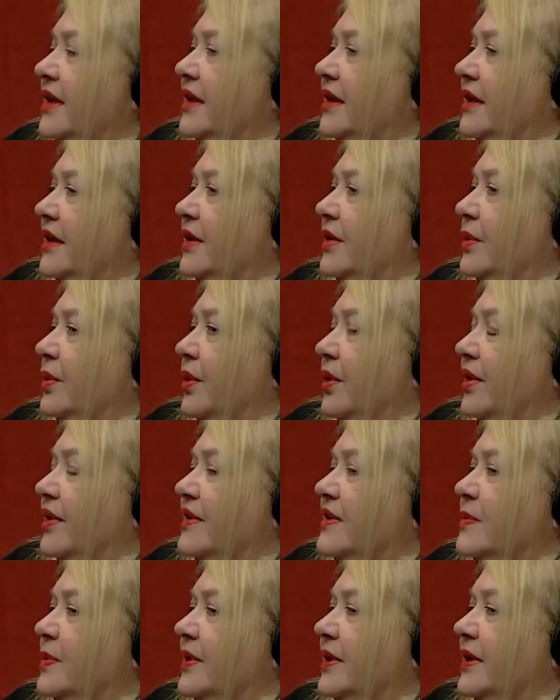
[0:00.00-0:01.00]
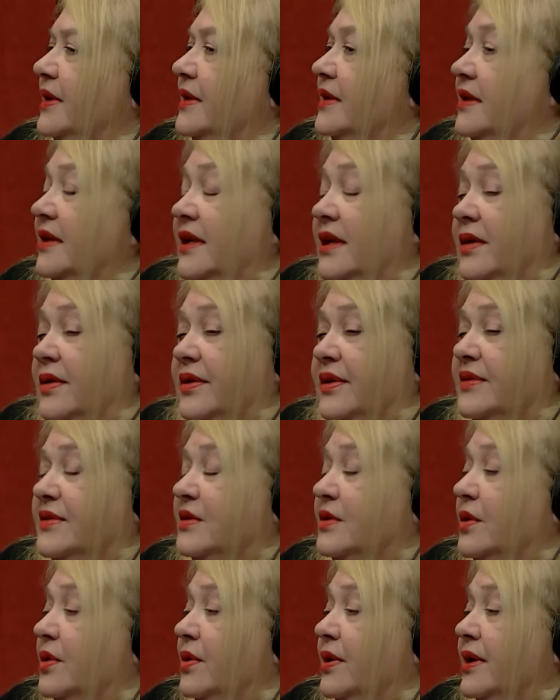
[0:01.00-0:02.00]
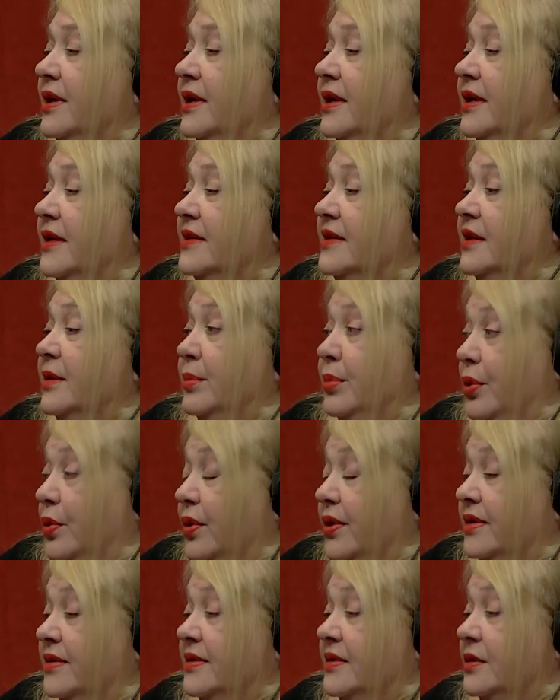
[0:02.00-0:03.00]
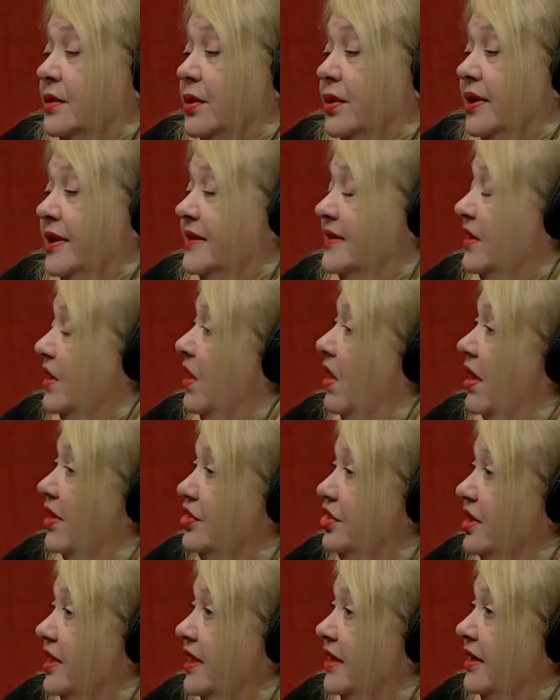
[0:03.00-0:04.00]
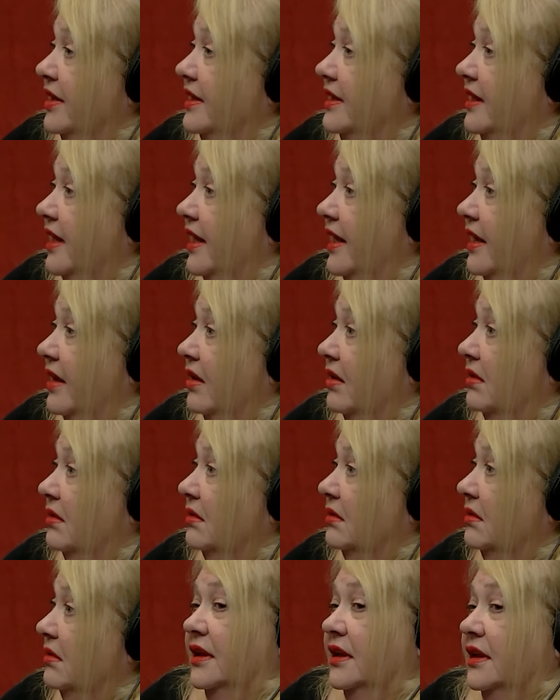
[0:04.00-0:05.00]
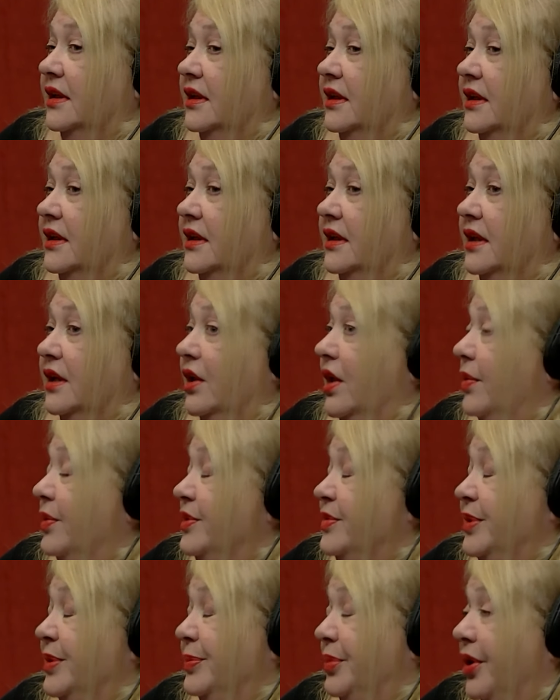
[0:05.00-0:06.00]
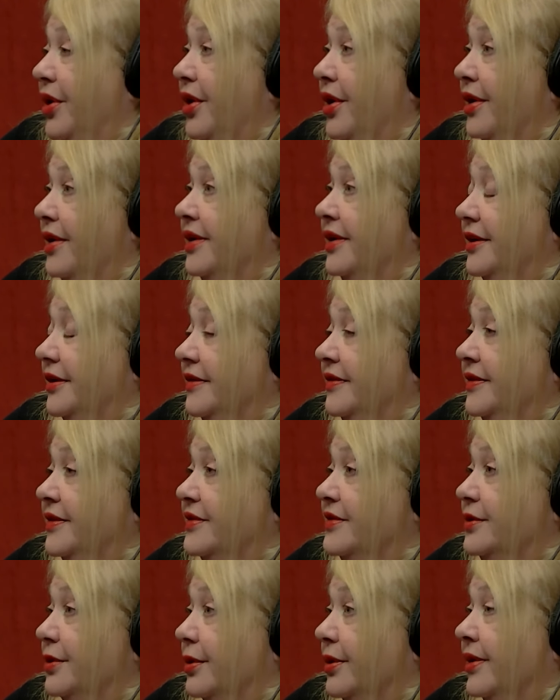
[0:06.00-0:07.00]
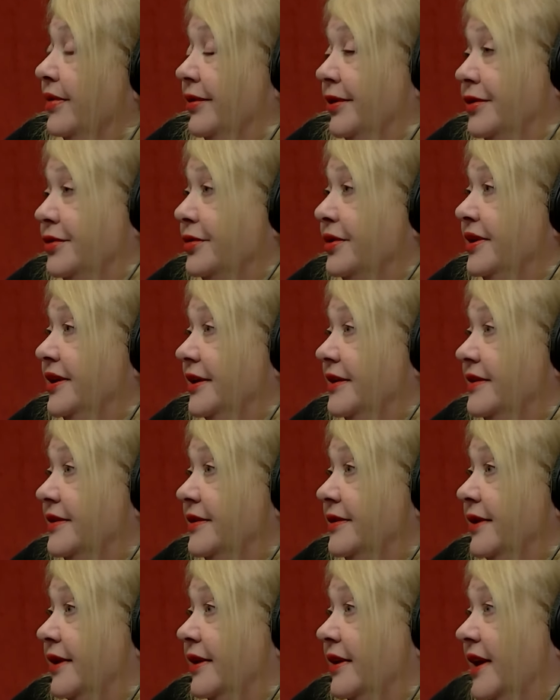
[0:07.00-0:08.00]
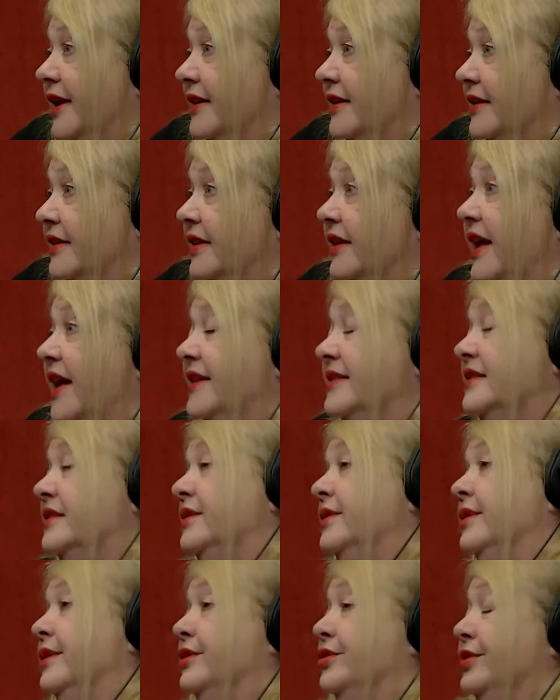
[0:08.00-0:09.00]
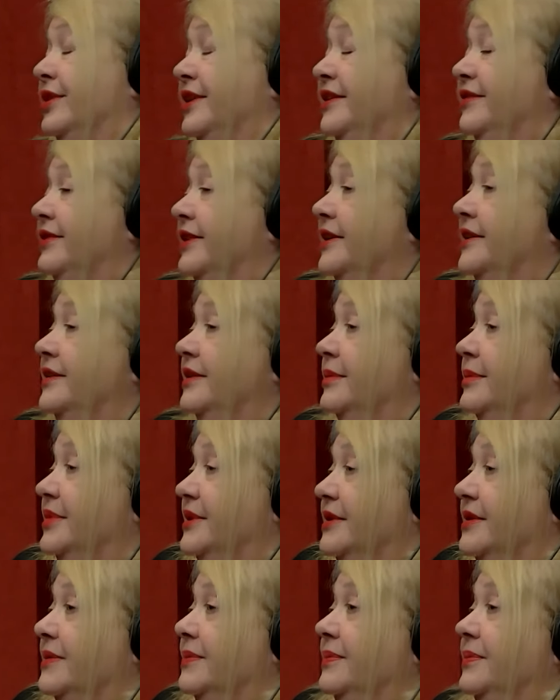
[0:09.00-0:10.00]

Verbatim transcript: New Orleans, but you know, their story is an important story. It's a cautionary tale. It'll always be part of the story of Katrina too. they would like the last two Katrina victims.